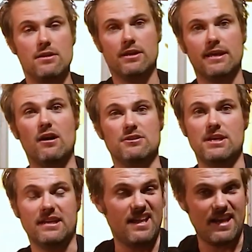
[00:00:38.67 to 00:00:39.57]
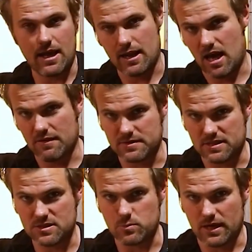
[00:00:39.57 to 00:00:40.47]
You can go and check that out after
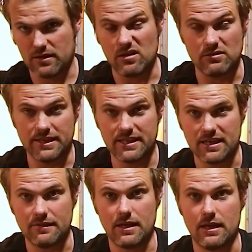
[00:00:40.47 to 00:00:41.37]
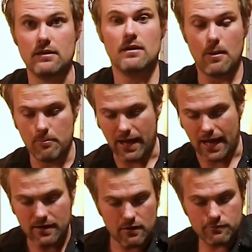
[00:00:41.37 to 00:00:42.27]
this one. I'll link it at the end.
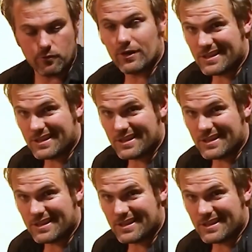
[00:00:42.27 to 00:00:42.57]
But for